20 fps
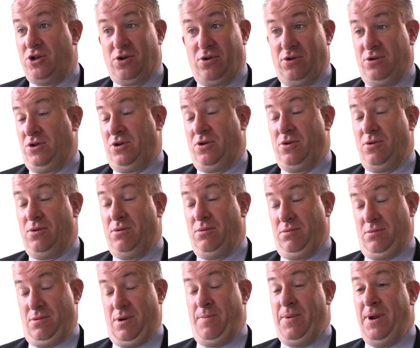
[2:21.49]
showed
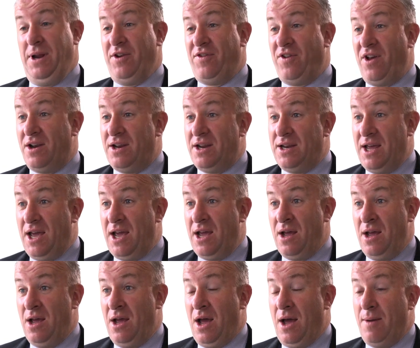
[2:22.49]
true ability on the
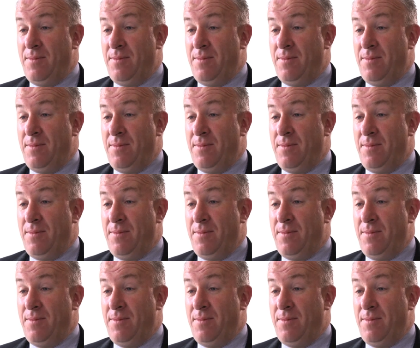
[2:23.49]
day.